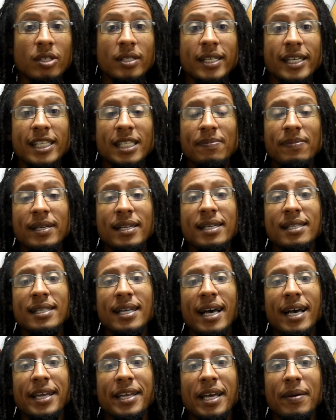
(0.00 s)
So to explain
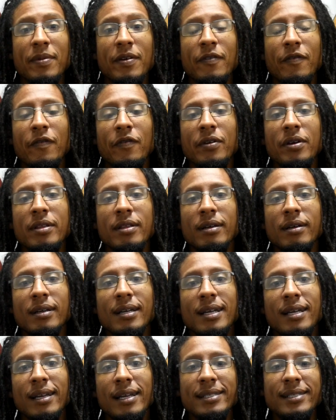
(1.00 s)
this idea a bit further,